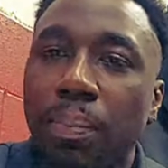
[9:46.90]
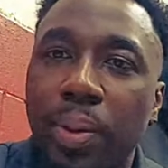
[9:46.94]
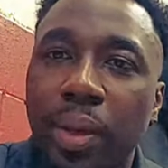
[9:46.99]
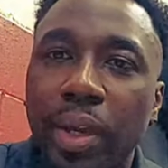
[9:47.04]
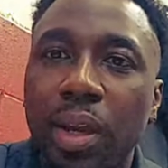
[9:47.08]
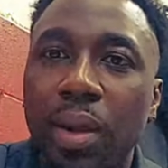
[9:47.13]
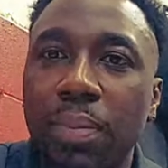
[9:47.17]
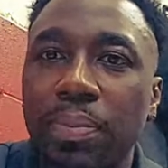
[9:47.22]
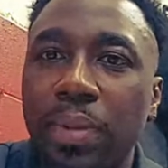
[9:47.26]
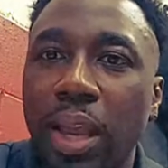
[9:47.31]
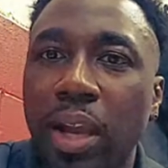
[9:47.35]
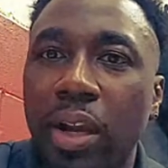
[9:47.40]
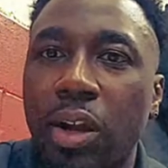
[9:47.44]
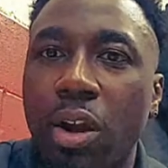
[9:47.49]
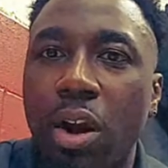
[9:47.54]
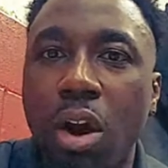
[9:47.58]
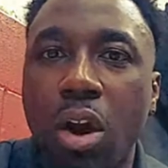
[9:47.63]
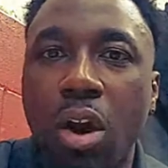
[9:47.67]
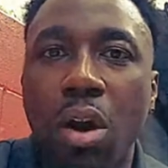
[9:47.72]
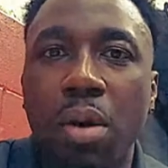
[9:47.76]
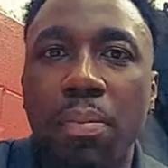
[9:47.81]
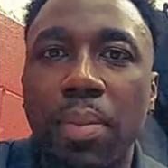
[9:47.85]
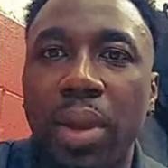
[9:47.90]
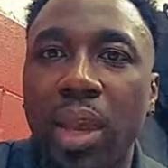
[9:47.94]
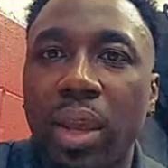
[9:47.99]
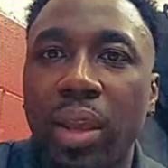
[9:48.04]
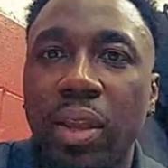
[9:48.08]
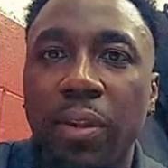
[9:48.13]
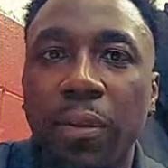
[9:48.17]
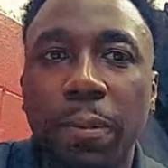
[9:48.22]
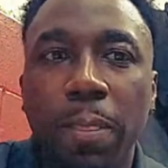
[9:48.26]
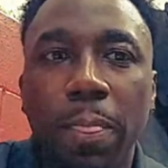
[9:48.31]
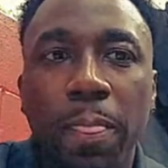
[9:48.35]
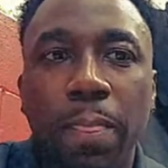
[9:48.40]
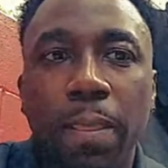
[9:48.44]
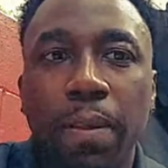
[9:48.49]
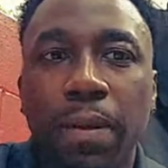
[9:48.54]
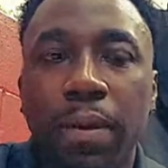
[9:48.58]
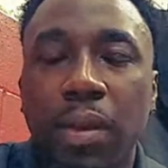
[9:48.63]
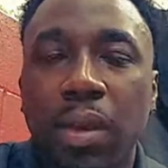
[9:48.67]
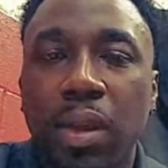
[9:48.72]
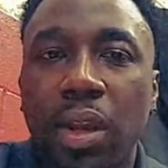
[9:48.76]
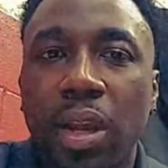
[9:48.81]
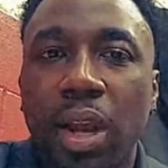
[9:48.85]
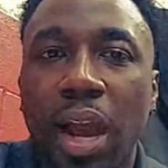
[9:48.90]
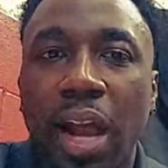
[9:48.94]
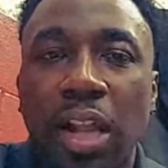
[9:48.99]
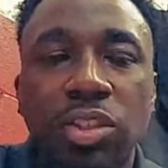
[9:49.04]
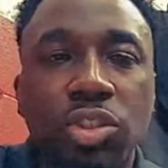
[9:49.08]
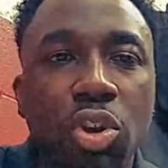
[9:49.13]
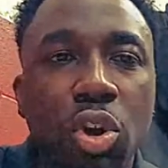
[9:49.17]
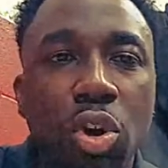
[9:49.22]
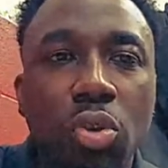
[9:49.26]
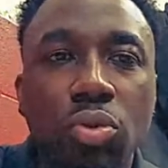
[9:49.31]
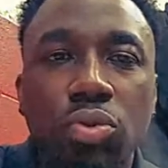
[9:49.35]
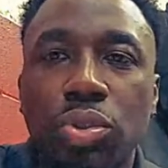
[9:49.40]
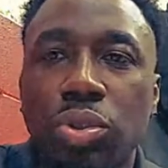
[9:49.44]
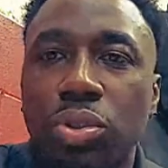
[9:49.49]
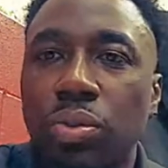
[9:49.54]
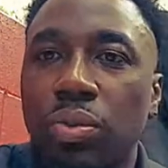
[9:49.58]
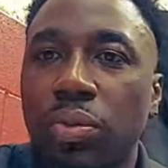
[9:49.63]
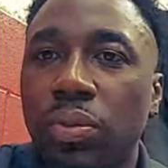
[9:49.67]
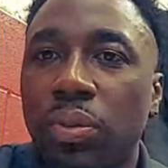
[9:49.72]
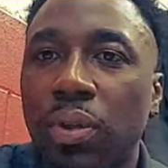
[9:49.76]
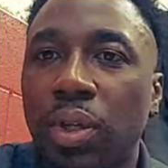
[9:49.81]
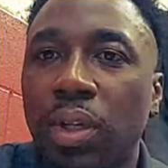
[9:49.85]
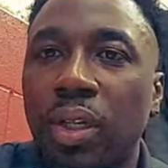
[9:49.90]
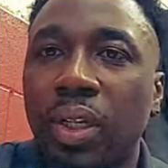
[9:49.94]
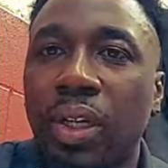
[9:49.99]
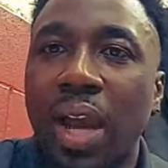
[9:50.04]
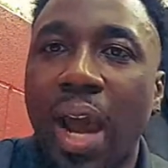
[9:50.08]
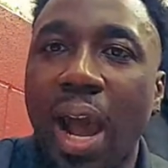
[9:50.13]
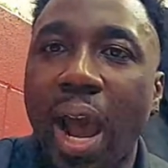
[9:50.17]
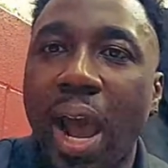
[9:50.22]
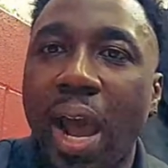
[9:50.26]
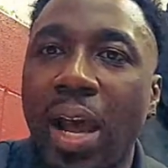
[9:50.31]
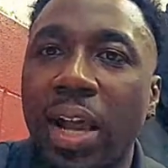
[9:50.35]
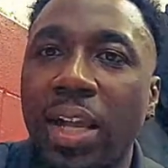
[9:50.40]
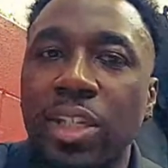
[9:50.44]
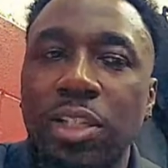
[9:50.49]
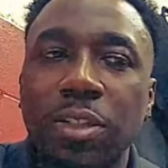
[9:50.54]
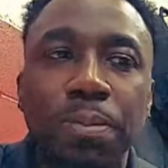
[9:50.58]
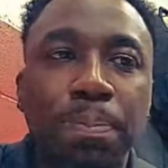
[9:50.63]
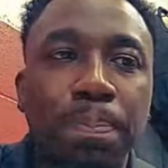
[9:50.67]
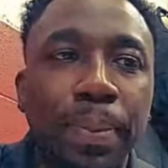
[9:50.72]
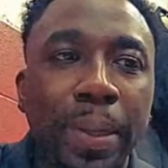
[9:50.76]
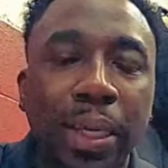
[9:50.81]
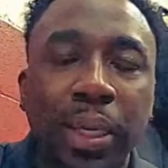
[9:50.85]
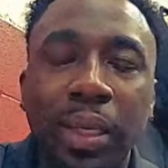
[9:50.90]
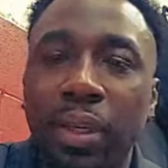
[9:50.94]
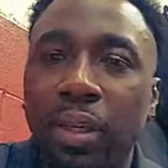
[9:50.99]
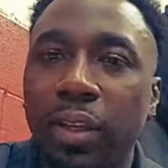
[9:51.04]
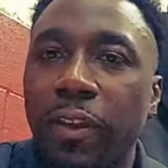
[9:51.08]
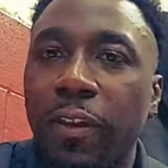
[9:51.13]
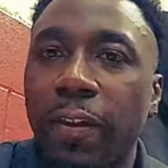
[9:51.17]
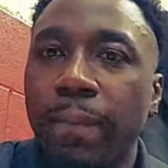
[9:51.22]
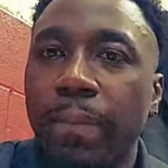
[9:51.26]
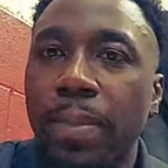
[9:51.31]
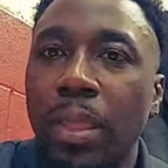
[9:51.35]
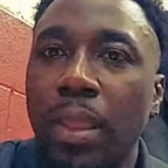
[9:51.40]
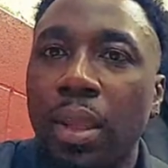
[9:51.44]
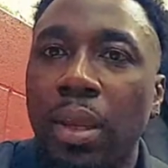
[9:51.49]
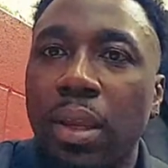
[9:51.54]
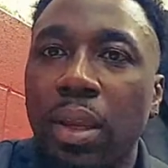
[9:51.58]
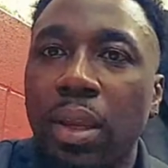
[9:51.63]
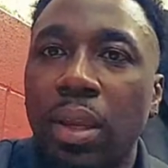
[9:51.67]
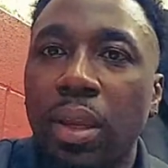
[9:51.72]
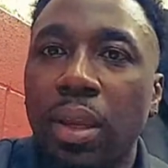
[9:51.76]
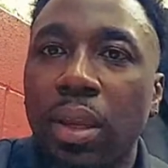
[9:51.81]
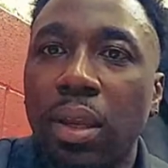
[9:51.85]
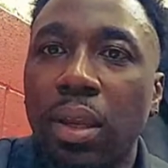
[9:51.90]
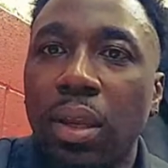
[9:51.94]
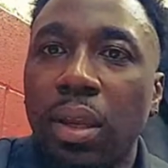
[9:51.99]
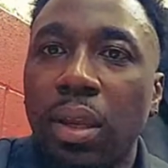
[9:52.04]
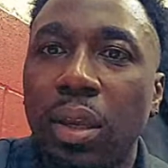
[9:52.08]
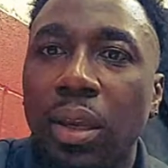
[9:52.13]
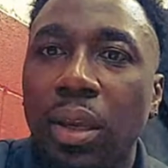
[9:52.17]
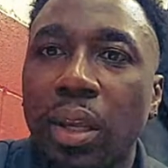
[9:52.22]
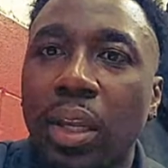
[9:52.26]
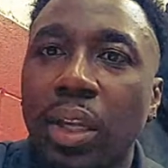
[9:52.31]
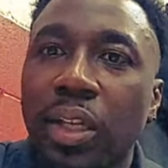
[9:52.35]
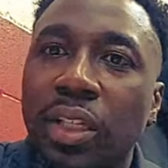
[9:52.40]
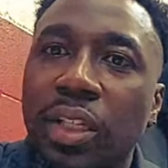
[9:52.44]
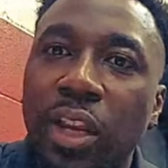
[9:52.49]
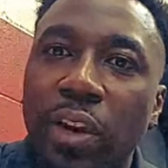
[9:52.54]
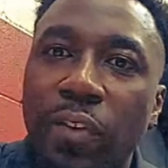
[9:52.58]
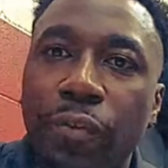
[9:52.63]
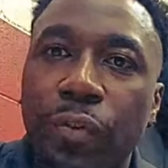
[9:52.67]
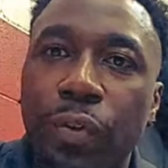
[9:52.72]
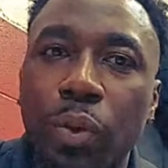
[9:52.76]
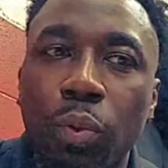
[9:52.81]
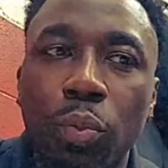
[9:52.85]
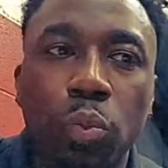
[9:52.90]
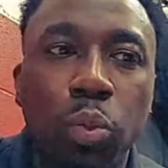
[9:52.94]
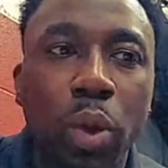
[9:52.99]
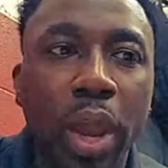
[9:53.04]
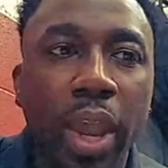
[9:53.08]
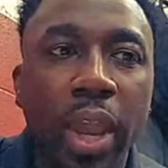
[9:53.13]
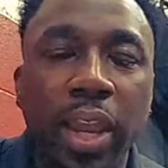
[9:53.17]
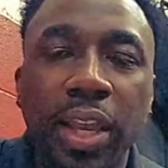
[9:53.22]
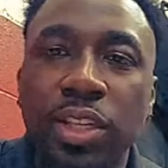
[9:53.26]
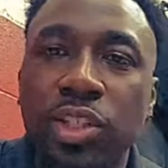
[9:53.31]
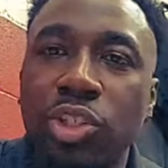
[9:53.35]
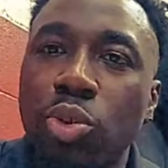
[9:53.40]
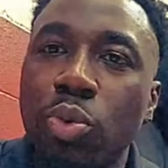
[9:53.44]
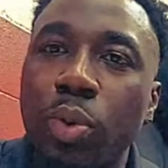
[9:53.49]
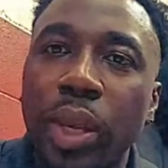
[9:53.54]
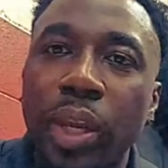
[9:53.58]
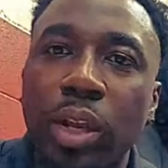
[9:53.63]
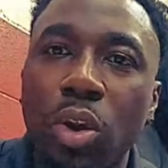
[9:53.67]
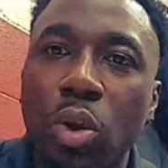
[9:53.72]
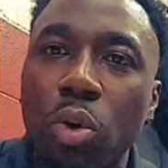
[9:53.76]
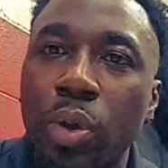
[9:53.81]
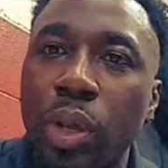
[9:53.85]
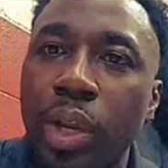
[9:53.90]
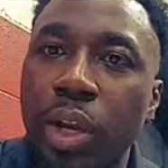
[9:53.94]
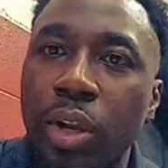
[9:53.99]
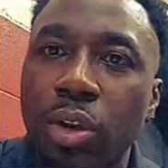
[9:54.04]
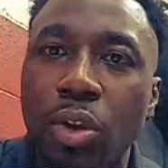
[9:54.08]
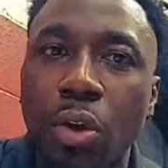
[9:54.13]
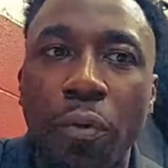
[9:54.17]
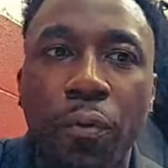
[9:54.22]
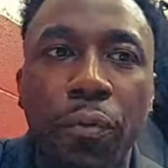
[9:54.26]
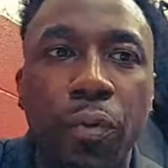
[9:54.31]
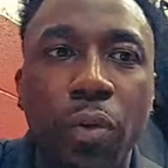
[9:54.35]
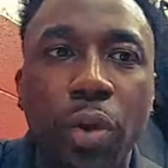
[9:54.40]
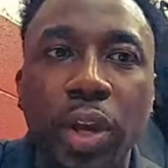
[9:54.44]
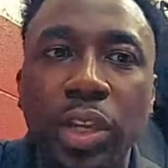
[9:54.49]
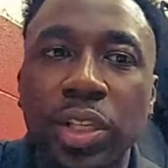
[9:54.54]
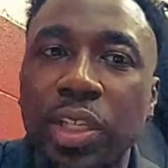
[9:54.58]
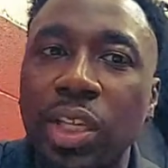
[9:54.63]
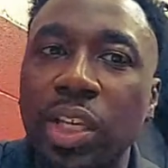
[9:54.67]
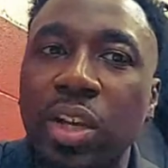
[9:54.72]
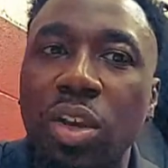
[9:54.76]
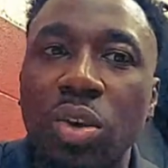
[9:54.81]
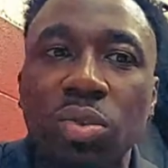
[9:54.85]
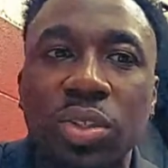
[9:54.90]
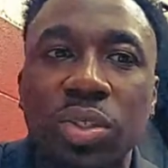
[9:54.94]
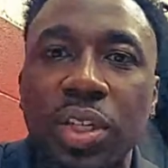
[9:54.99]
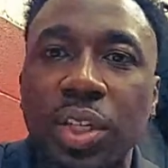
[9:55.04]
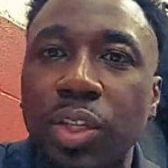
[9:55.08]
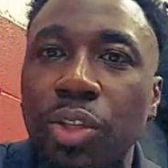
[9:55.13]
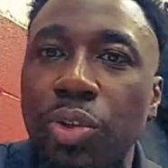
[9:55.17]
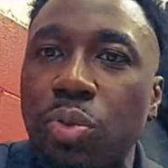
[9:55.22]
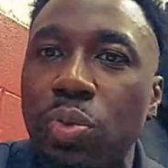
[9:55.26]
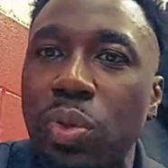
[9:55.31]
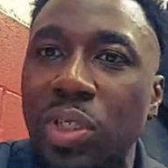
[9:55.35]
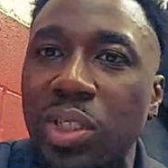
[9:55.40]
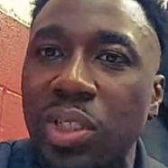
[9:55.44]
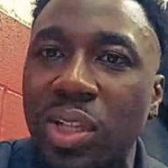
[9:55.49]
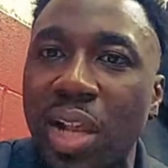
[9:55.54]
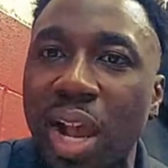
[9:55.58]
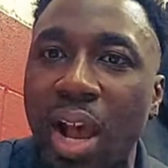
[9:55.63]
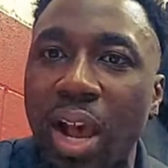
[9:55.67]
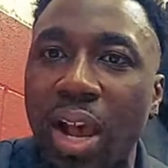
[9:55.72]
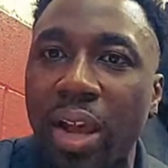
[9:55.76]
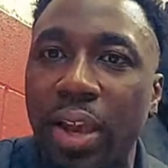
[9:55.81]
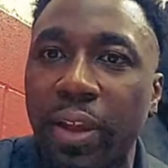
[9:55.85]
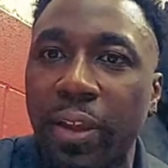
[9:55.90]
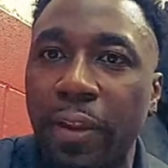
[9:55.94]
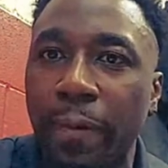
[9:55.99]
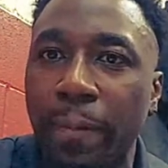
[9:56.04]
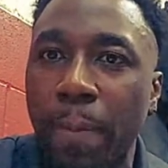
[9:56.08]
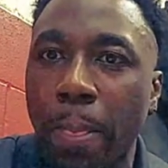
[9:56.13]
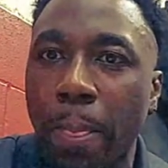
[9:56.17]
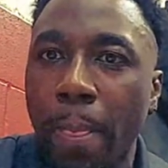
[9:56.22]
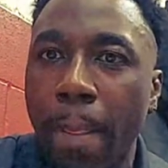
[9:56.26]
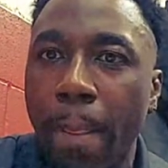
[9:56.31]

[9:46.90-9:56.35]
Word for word: Pick up that call, man. I told you, God speak in different ways. You ain't gonna hear no voice. He gonna send you a sign.